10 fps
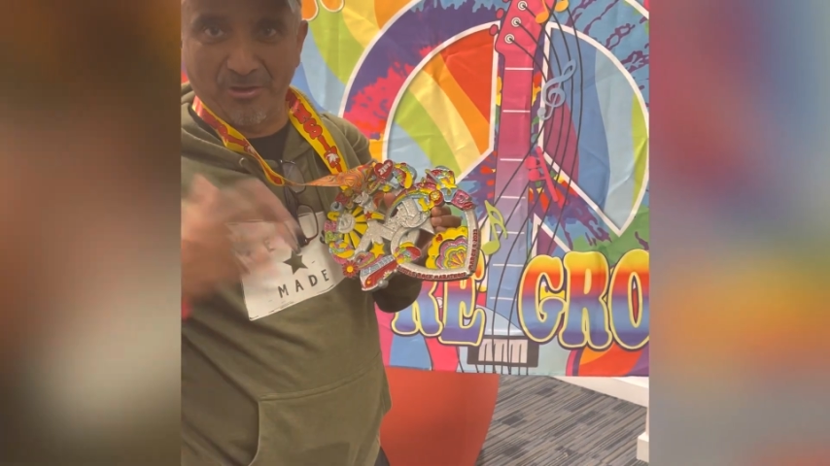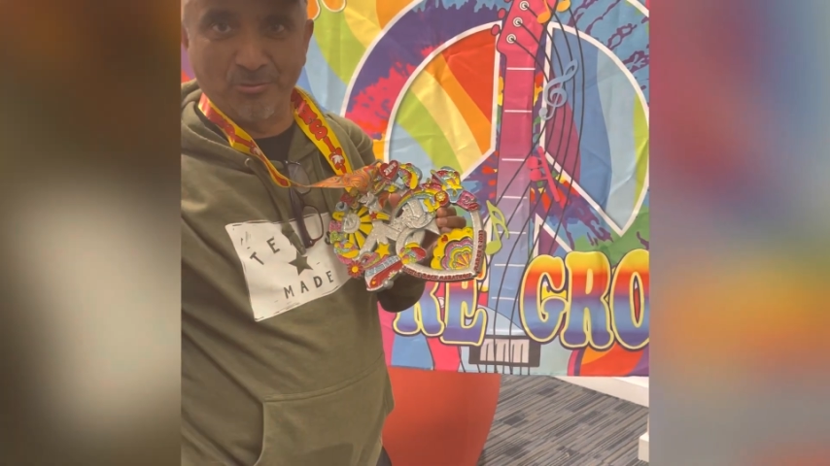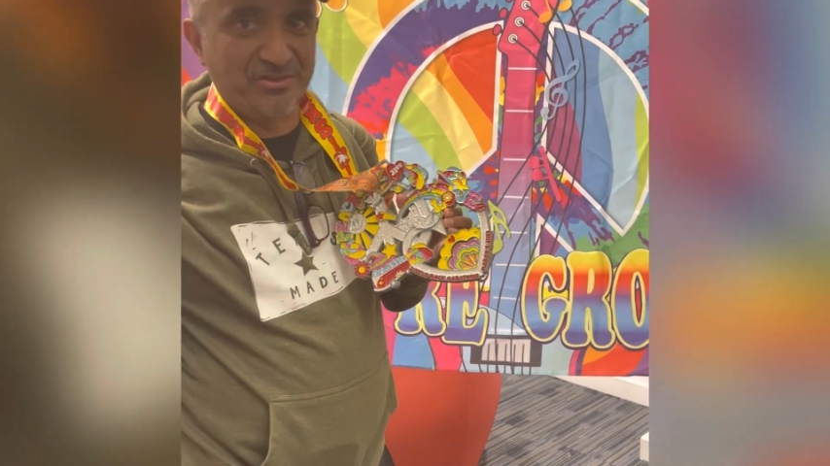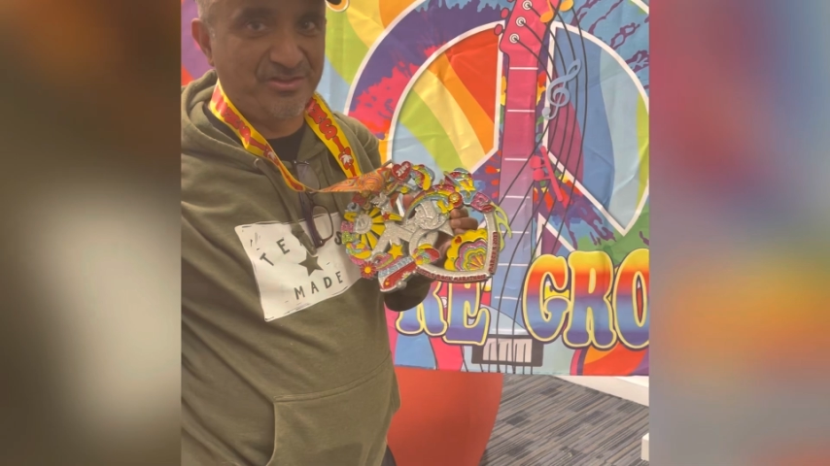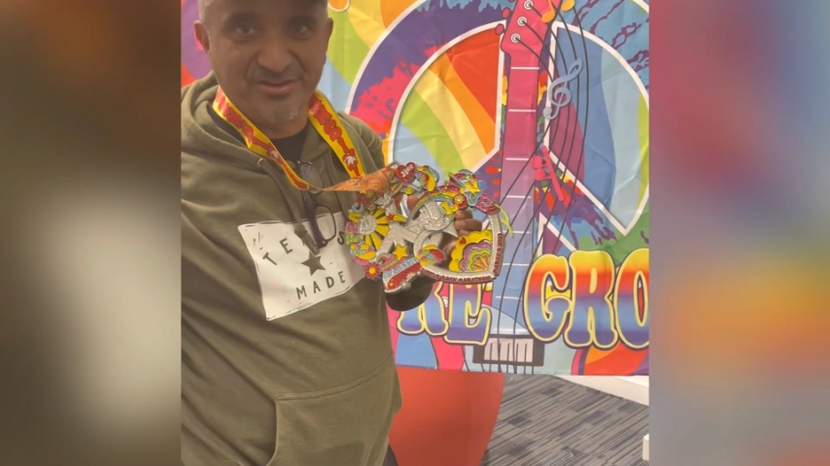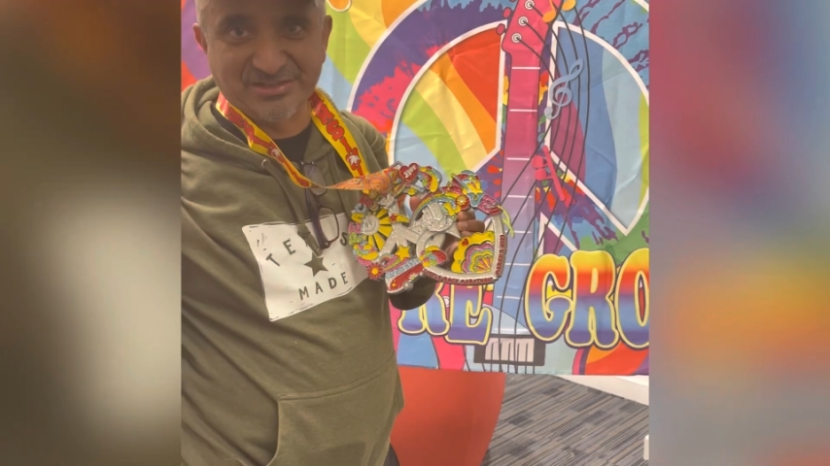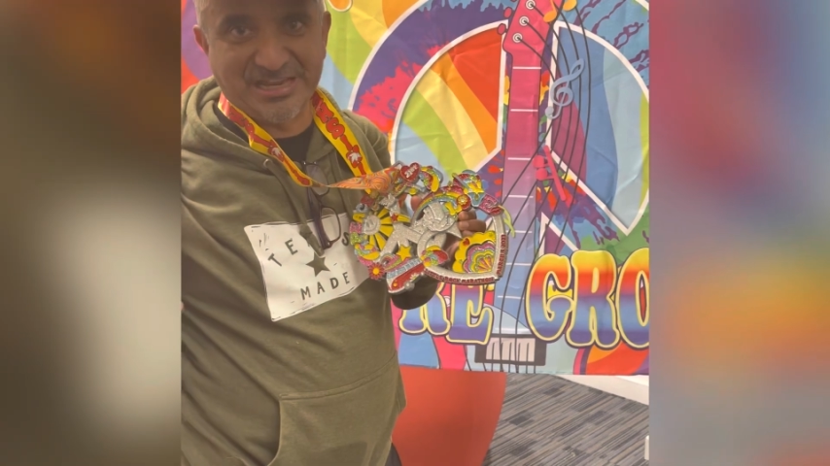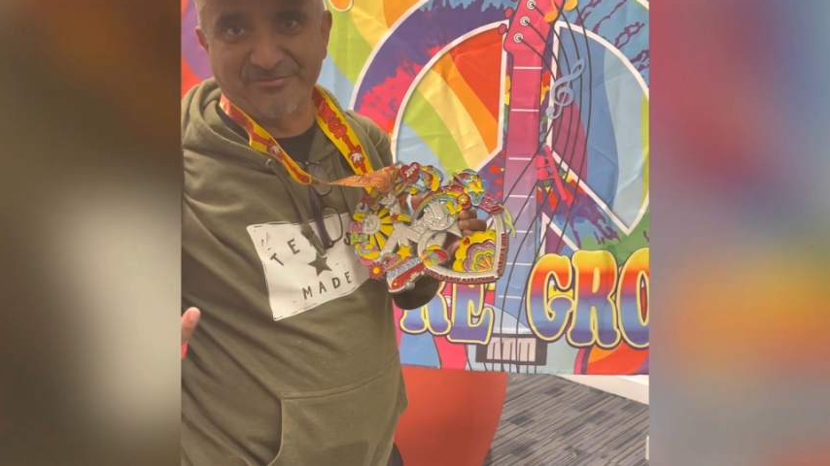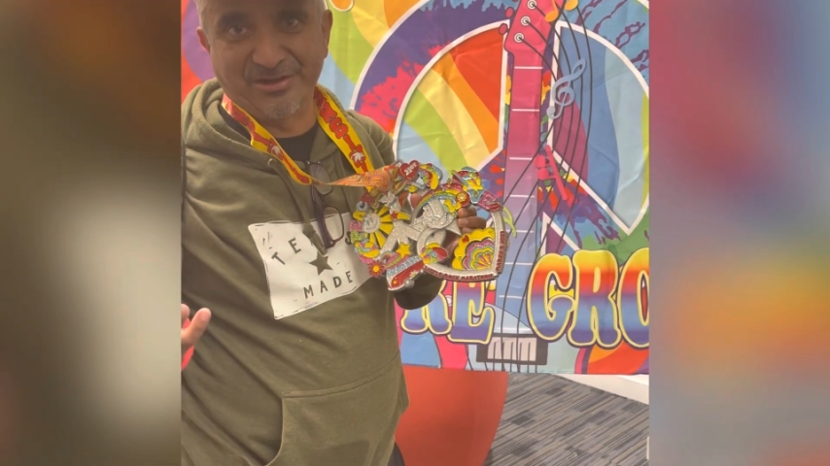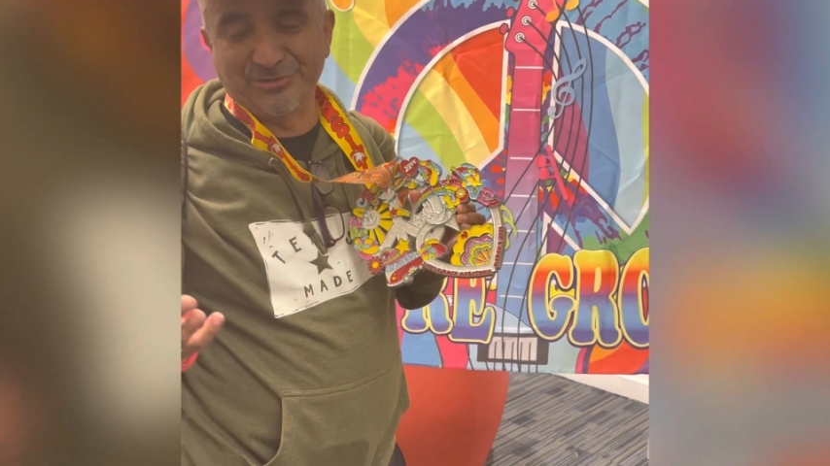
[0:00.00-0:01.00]
Over the years,
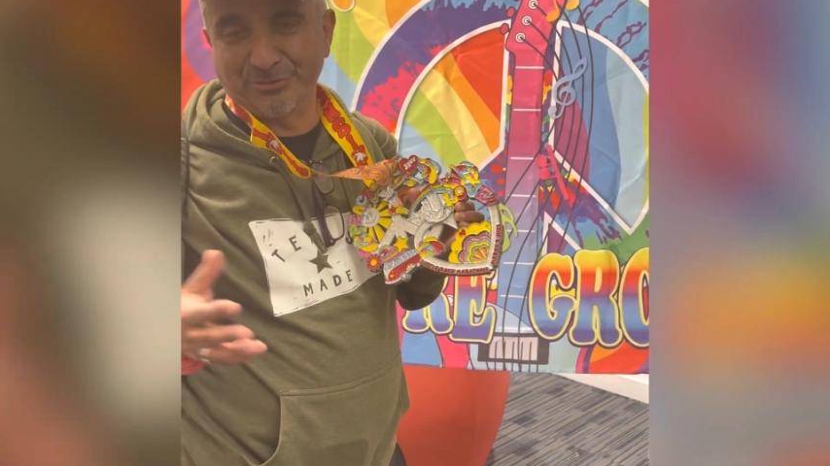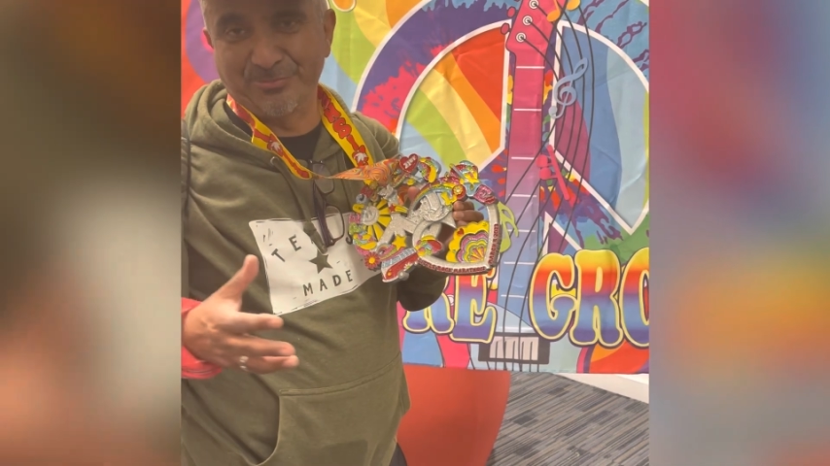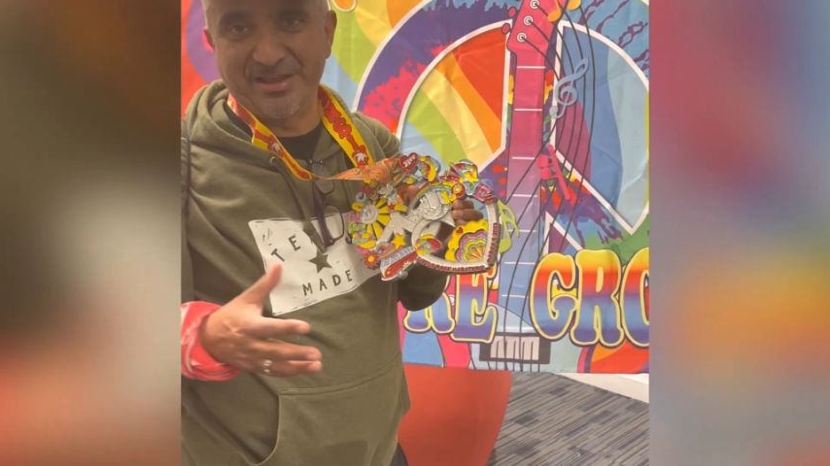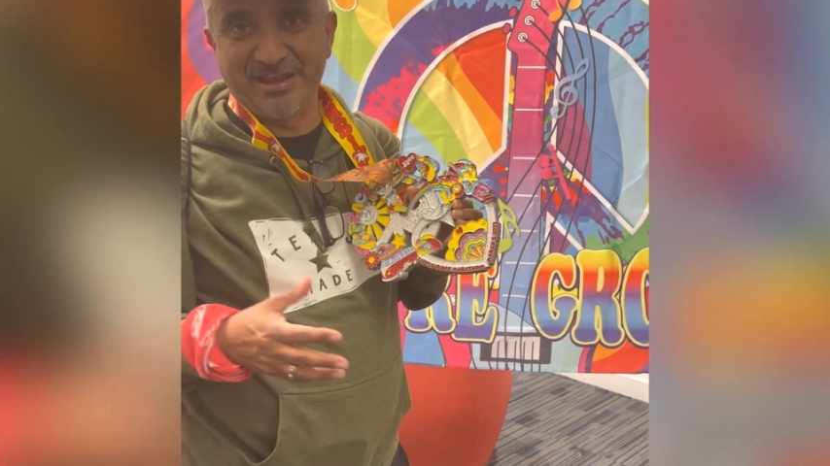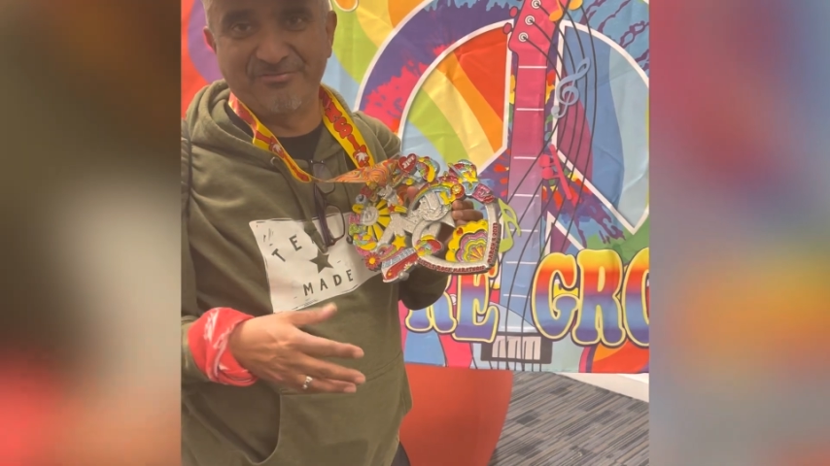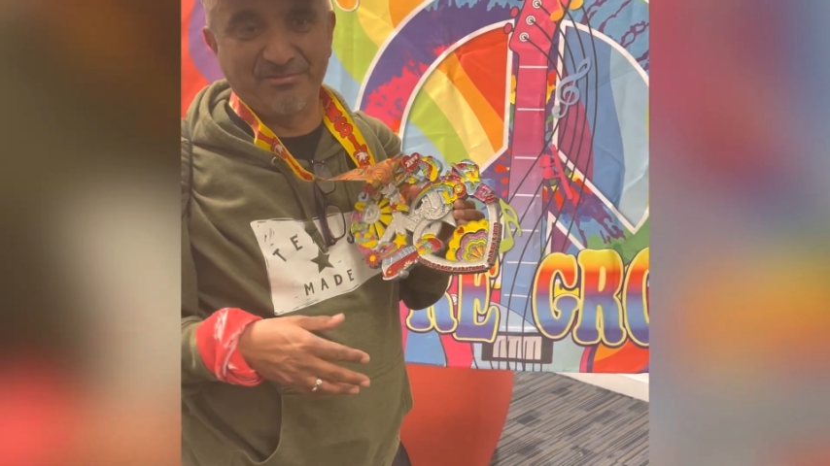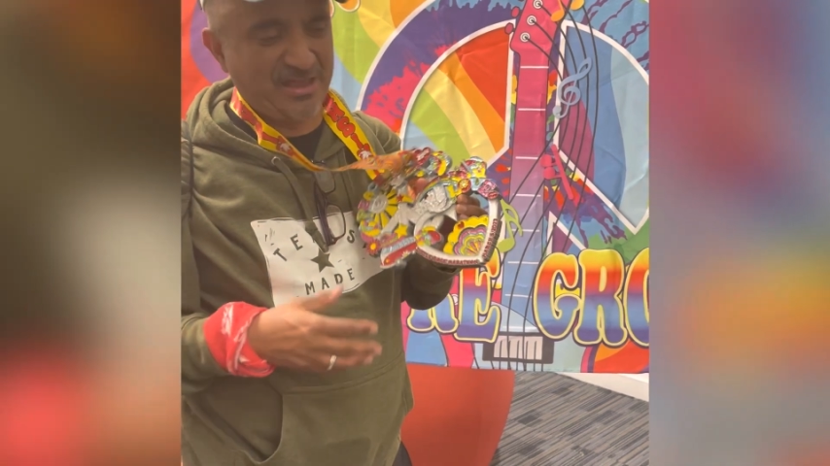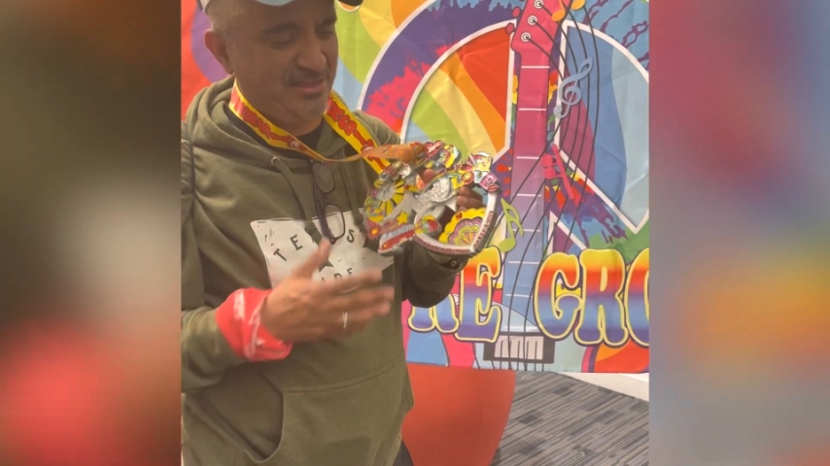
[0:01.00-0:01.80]
I've run so many of them.